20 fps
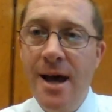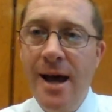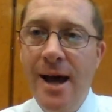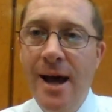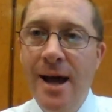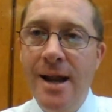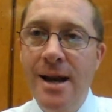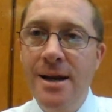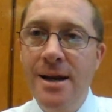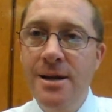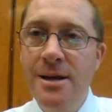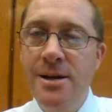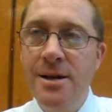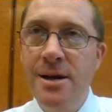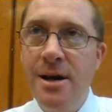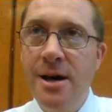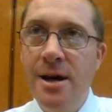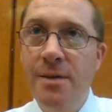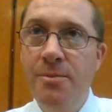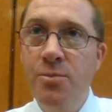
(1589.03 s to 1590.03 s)
And
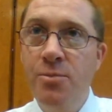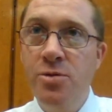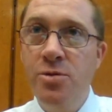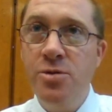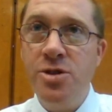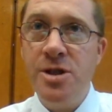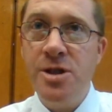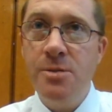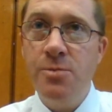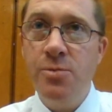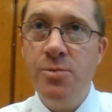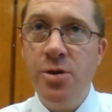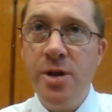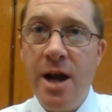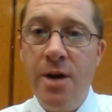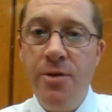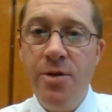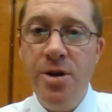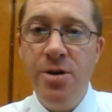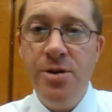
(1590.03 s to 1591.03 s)
we'll
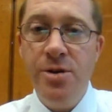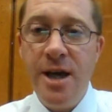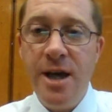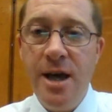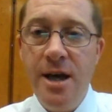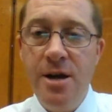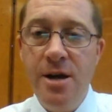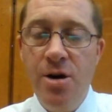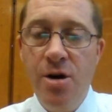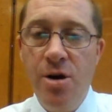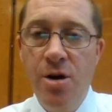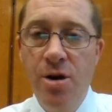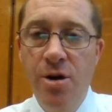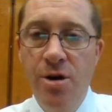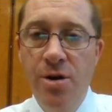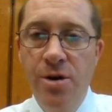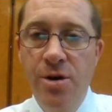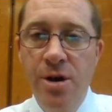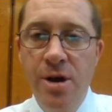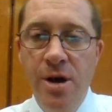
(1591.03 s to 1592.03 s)
carry on again
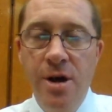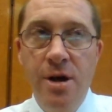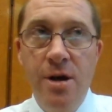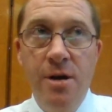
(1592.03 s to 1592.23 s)
on